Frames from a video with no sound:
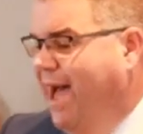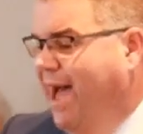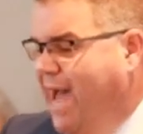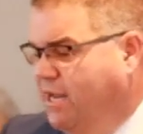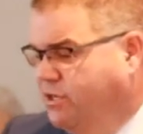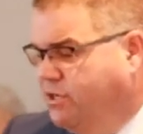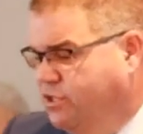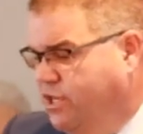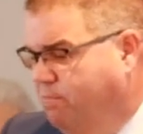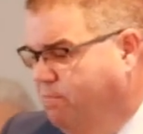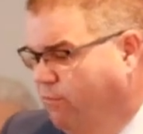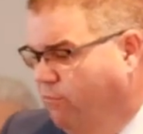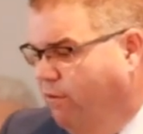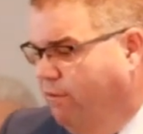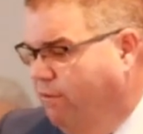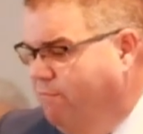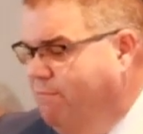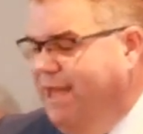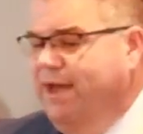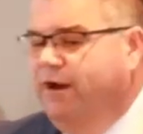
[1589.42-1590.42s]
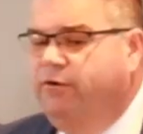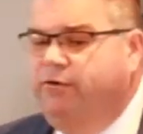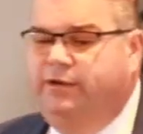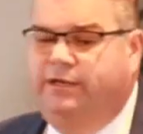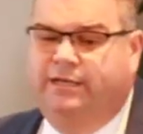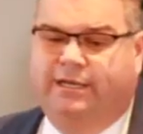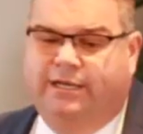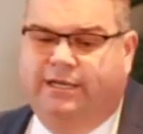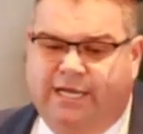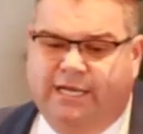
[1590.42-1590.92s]
up in rebellion
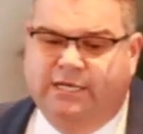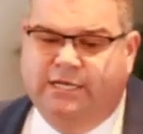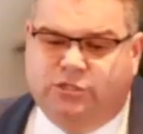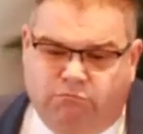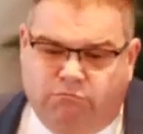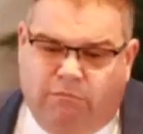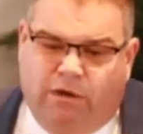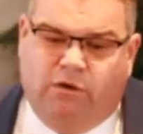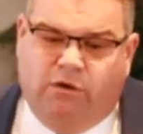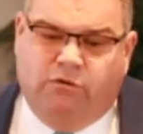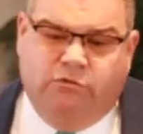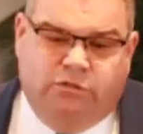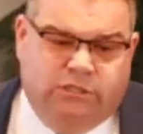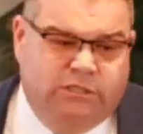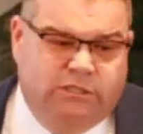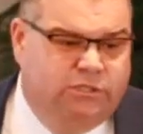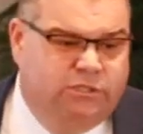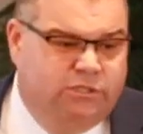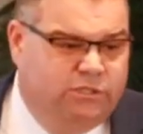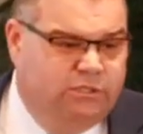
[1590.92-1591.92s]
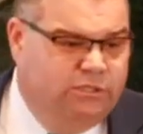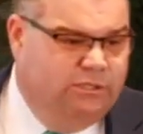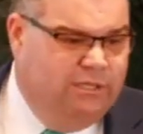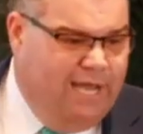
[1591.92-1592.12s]
against Moses and